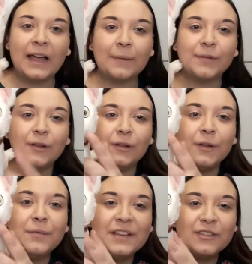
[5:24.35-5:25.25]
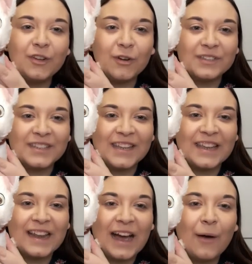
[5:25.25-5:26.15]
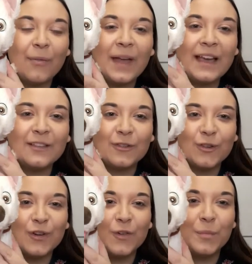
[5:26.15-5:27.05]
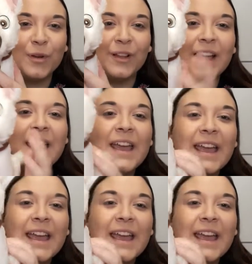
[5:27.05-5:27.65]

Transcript: I absolutely love his tongue sticking out. That is adorable.